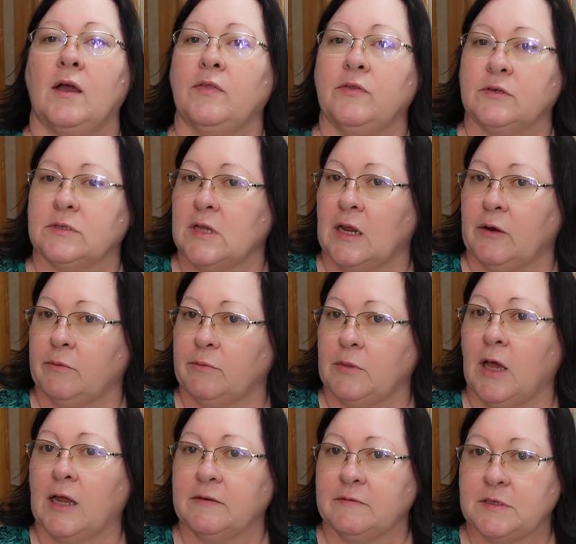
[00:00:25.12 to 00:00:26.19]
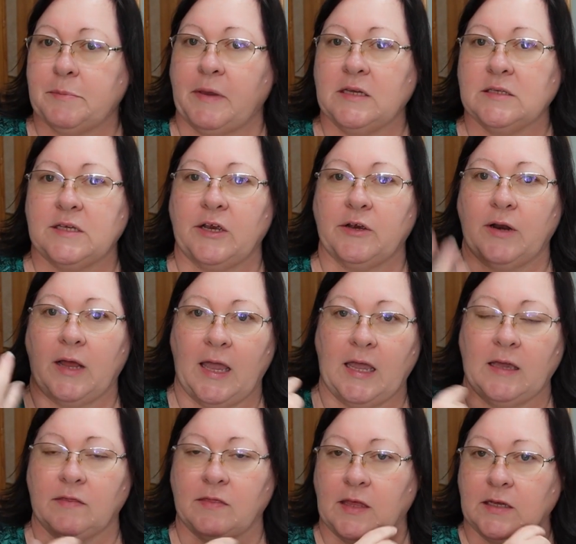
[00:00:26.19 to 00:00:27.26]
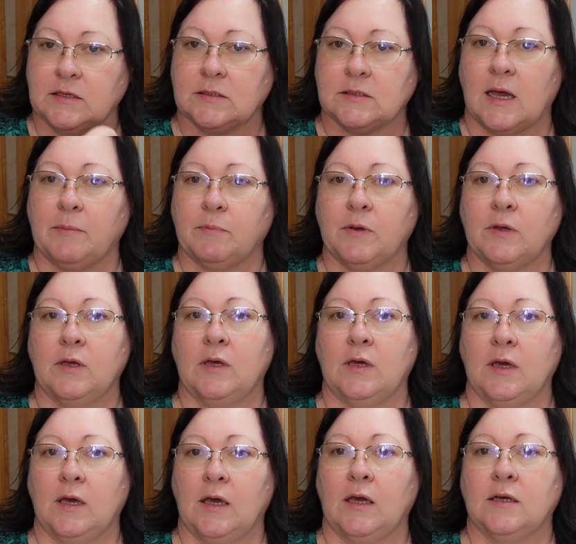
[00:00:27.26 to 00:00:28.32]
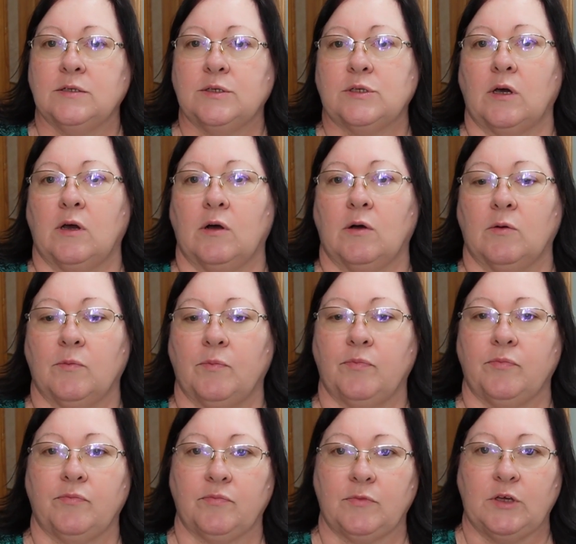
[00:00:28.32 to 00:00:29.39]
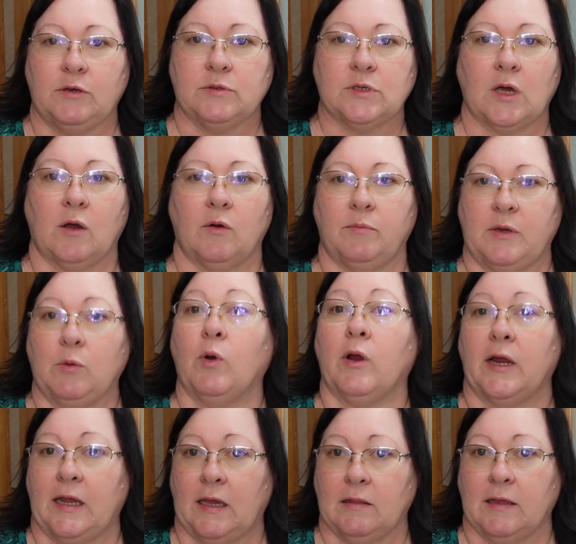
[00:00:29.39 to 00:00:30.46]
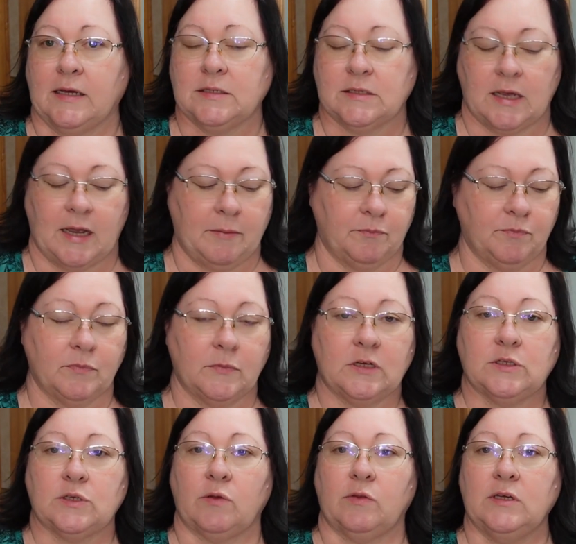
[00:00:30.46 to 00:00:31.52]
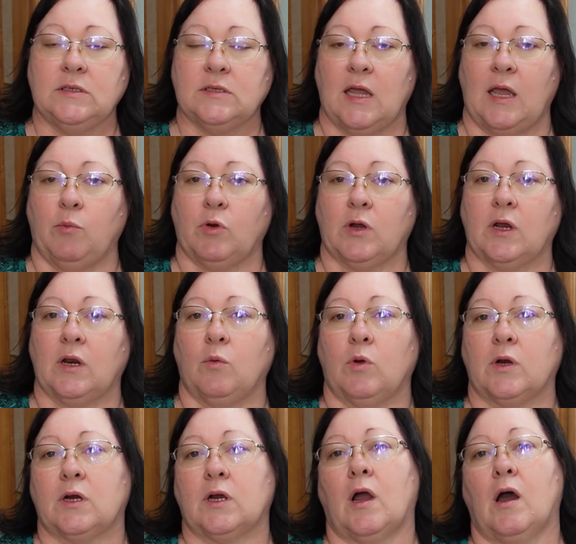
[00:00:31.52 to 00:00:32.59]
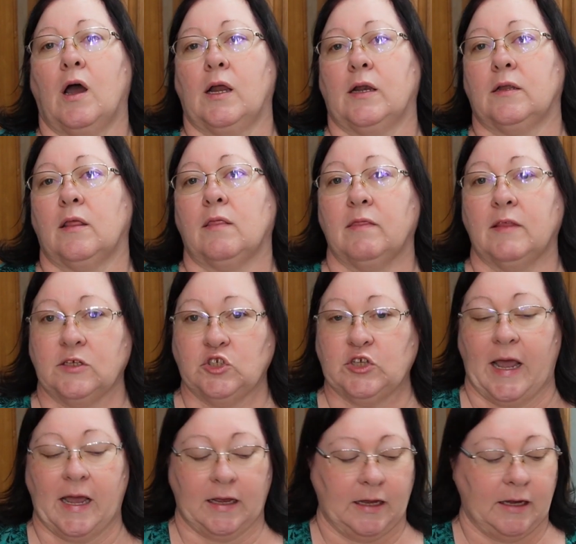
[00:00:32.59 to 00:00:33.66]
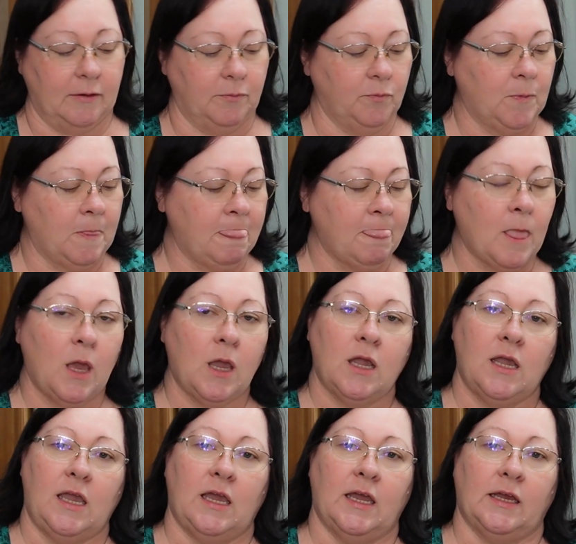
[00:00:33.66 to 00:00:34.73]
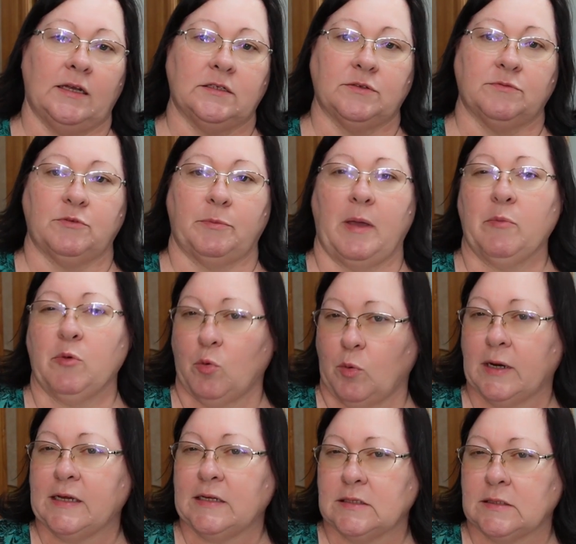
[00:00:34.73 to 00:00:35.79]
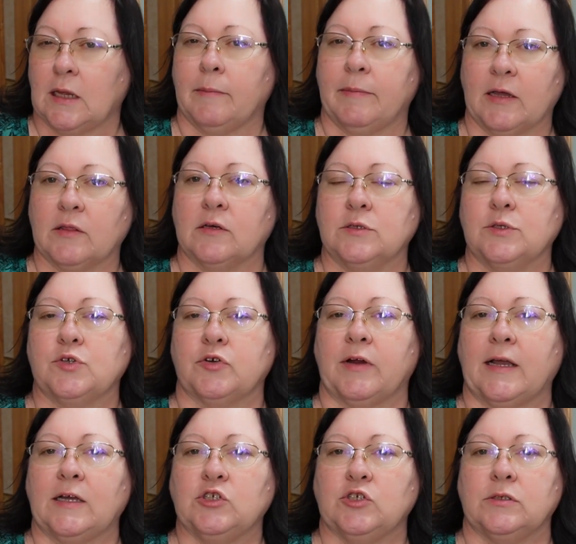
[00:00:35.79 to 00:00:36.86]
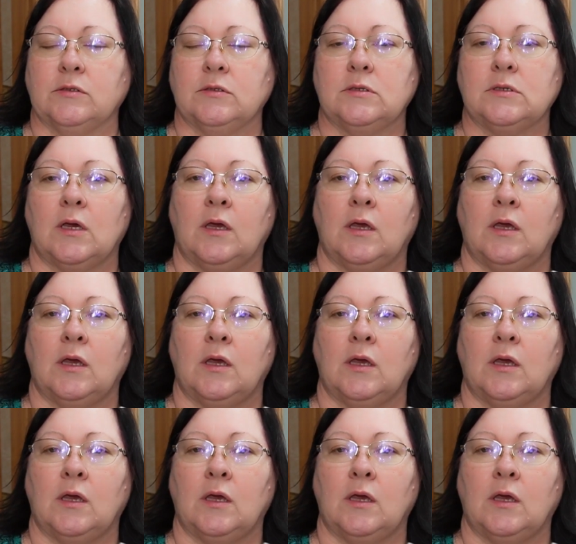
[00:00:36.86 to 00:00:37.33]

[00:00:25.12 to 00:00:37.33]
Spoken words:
There's not a lot of space here to hang things up, so you saw me wearing it last time. So this time we're going to work on the jacket. And remember what I said about those directions?